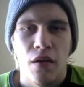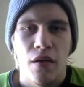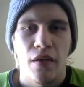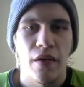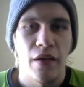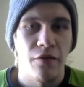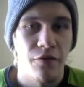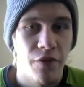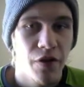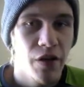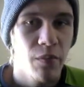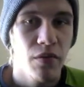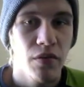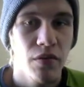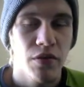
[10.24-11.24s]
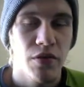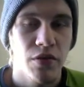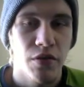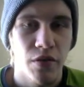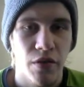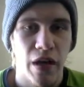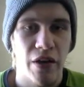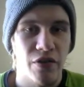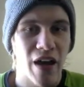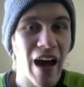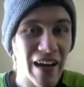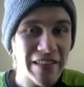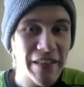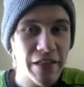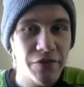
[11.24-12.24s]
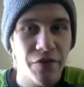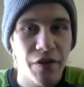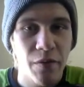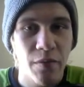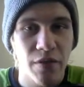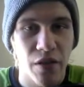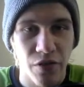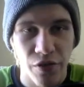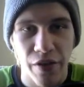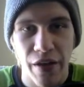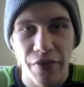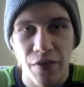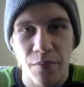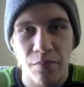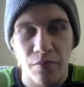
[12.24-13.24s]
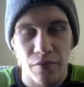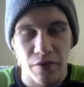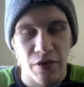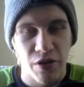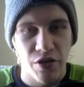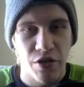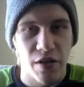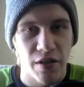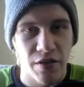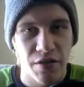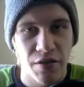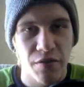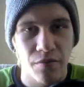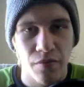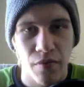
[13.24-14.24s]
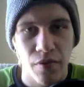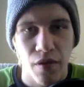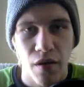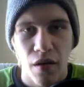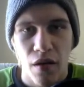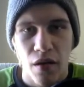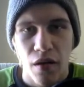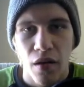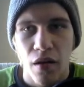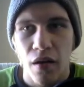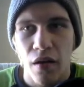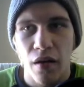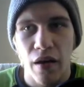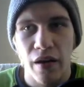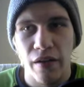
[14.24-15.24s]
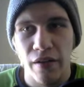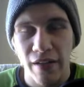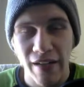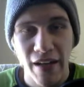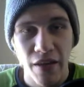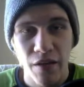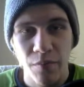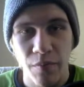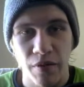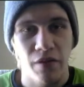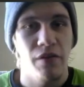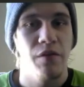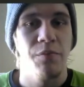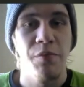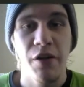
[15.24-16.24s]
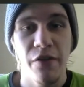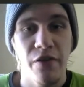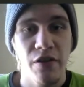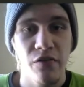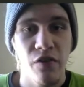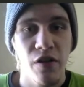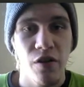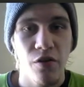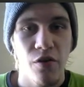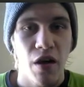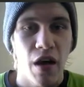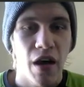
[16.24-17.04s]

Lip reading: get variables, how to access variables, how to create them, initialize them and declare them in the previous video.